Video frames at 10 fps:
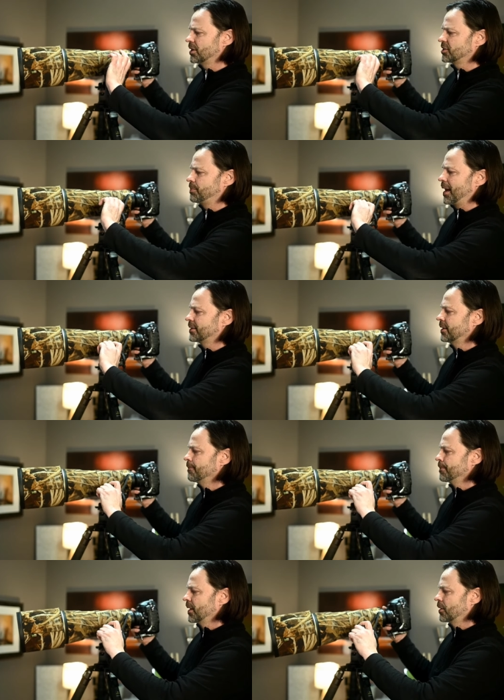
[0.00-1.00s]
expect.
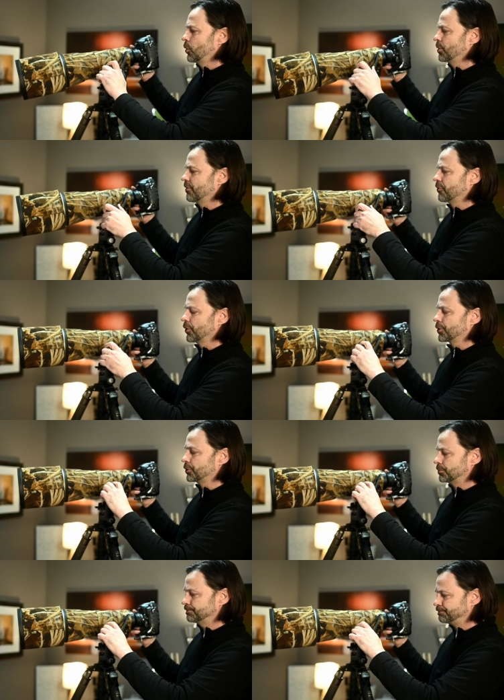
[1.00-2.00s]
Go to the
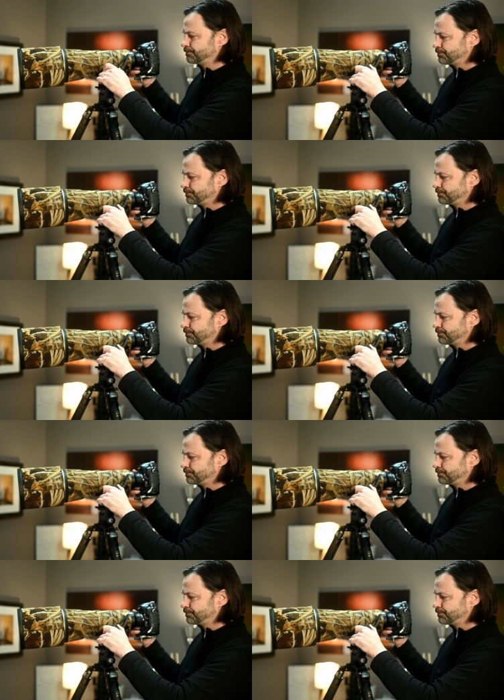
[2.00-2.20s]
vertical,